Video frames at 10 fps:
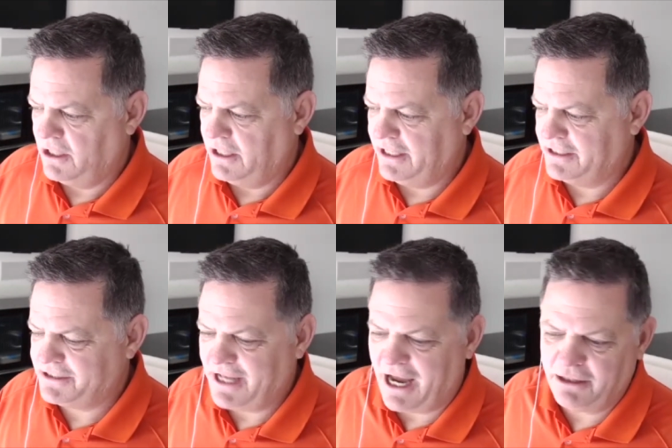
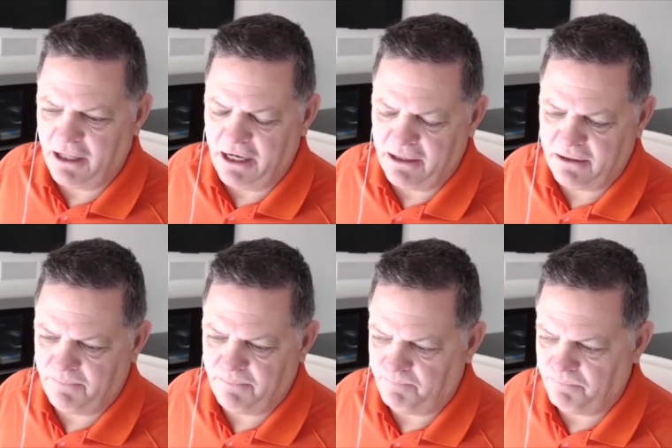It's not like
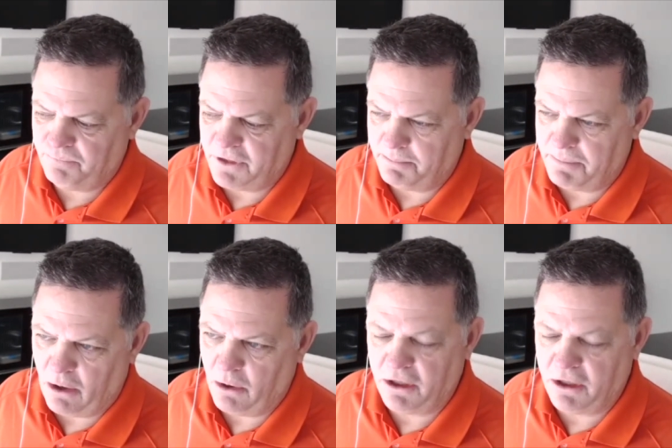the
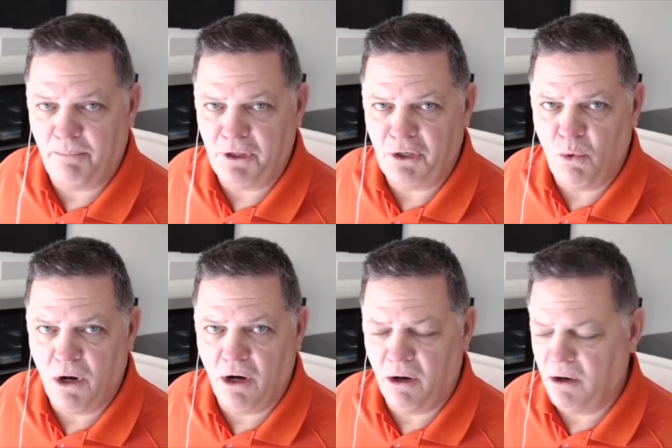power company
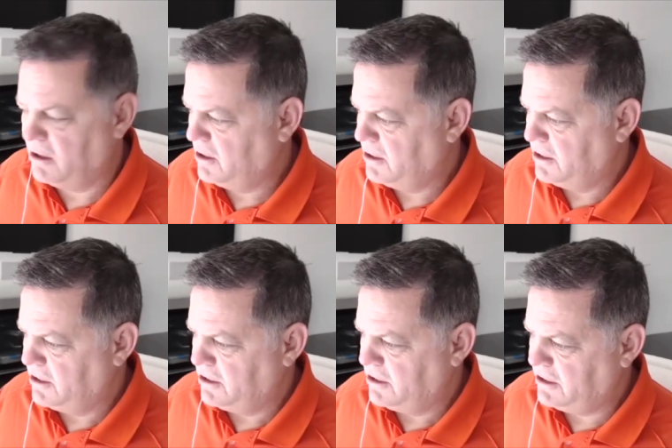where
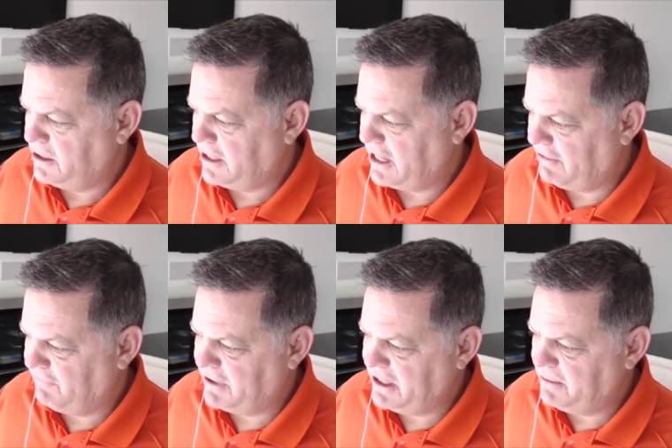
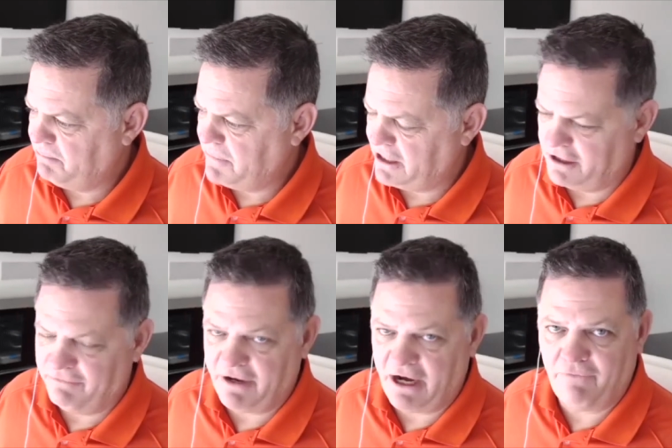every minute
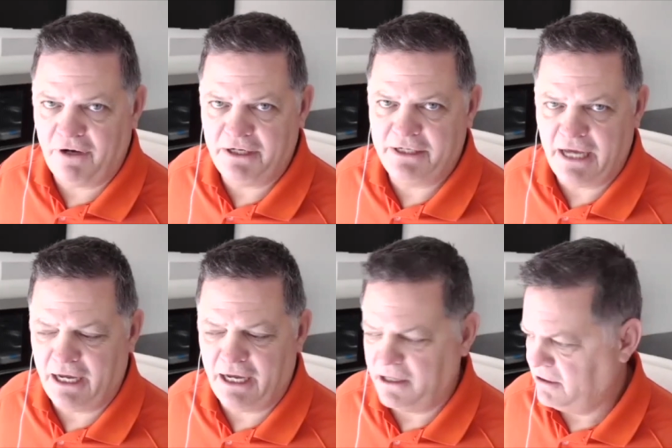of every
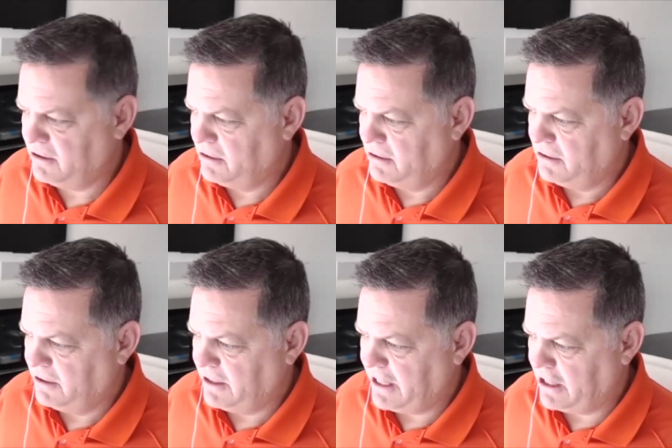day
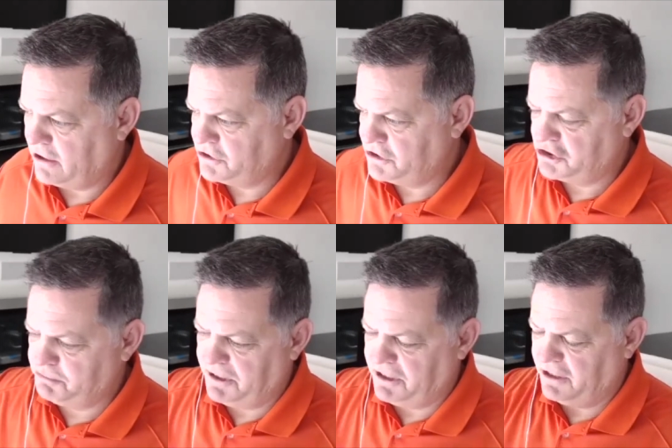energy is
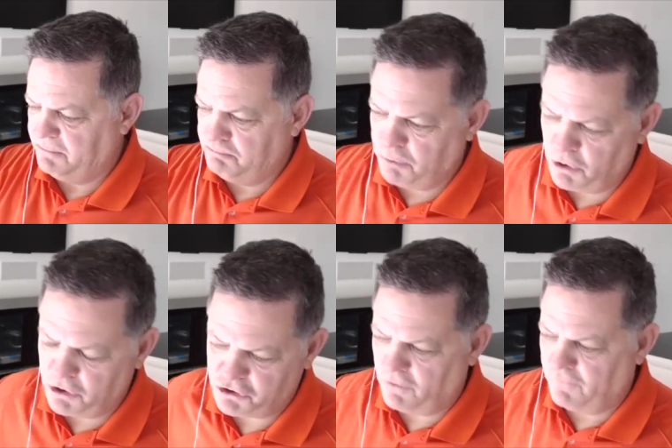being
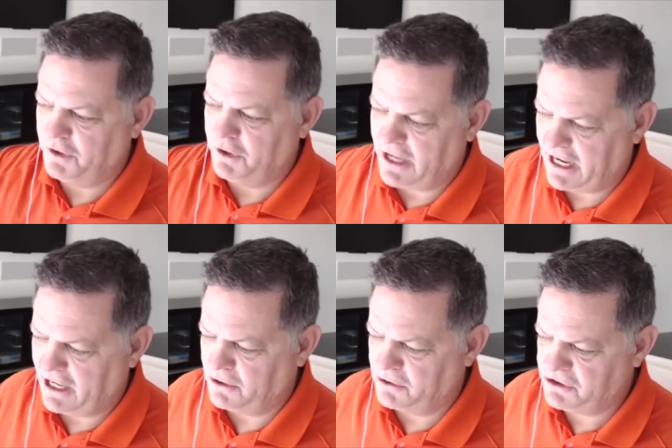pushed over to your
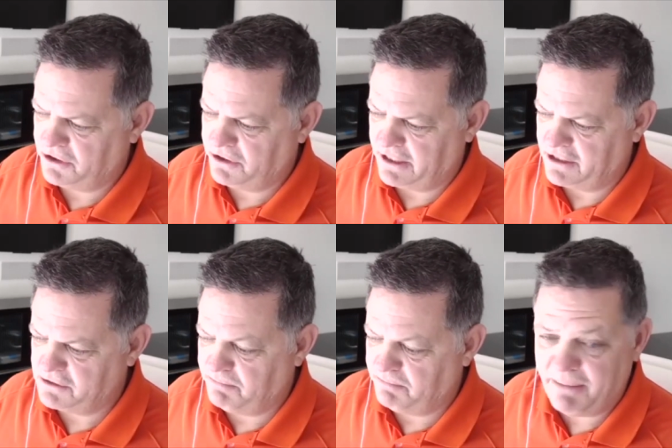house that
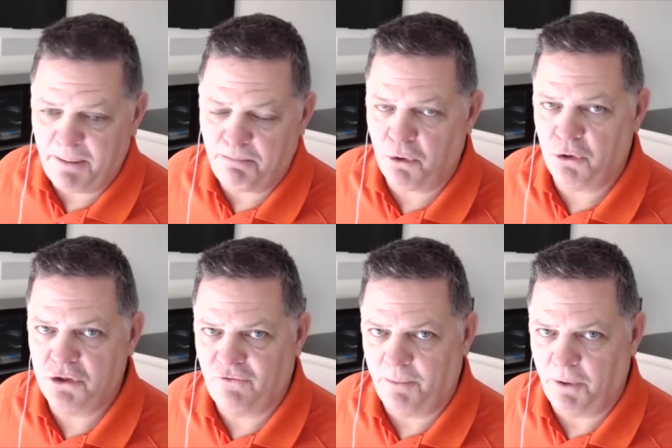is maybe
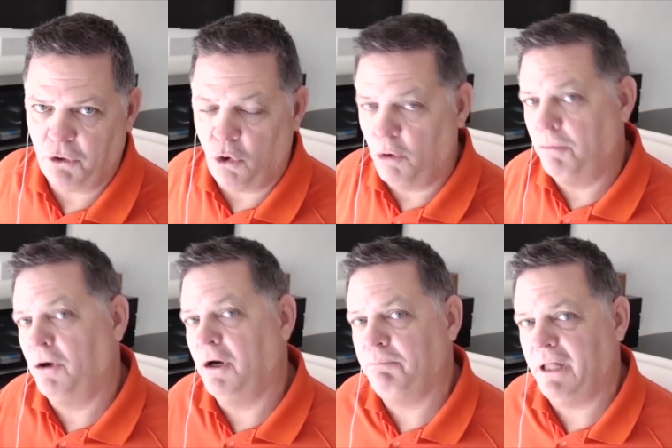produced from a coal
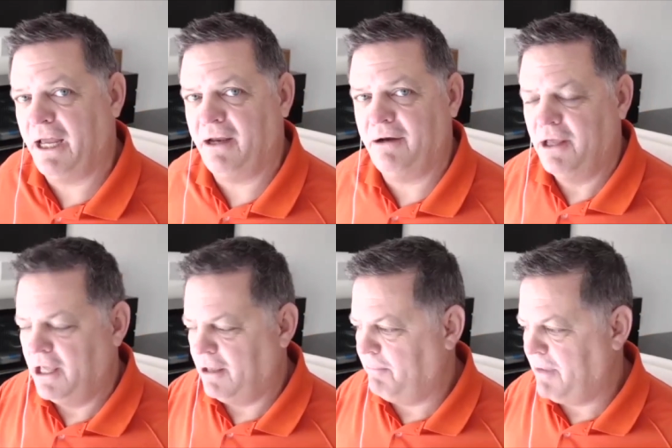burning plant,
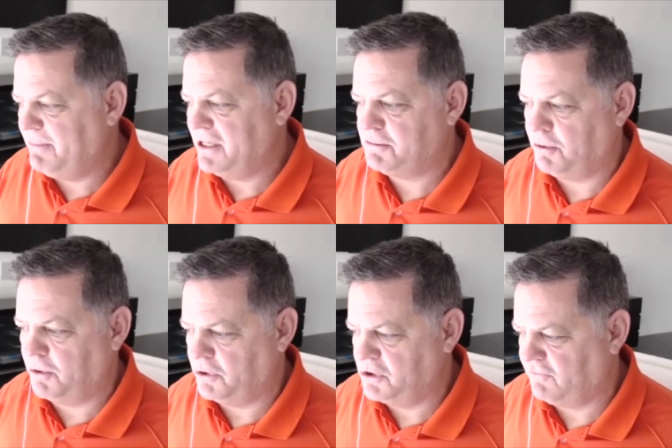maybe it's
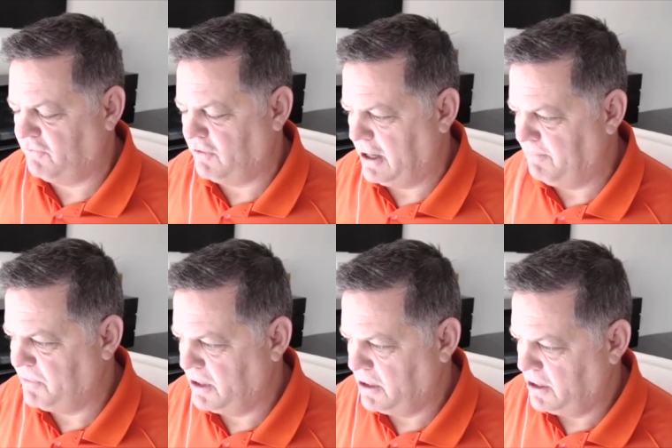produced from
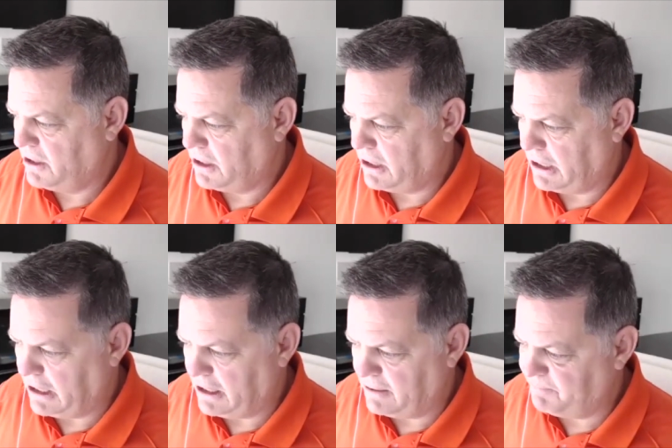
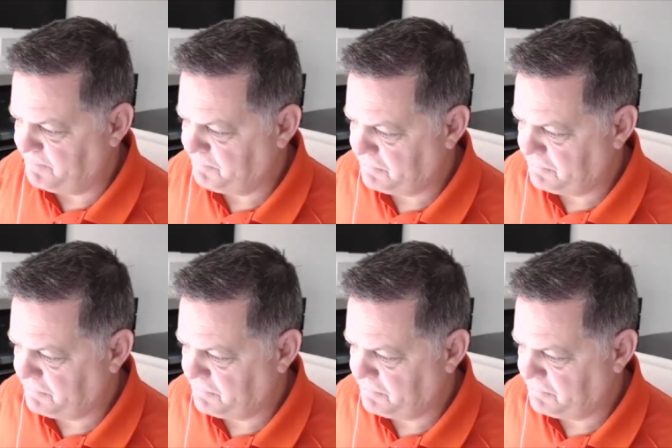um,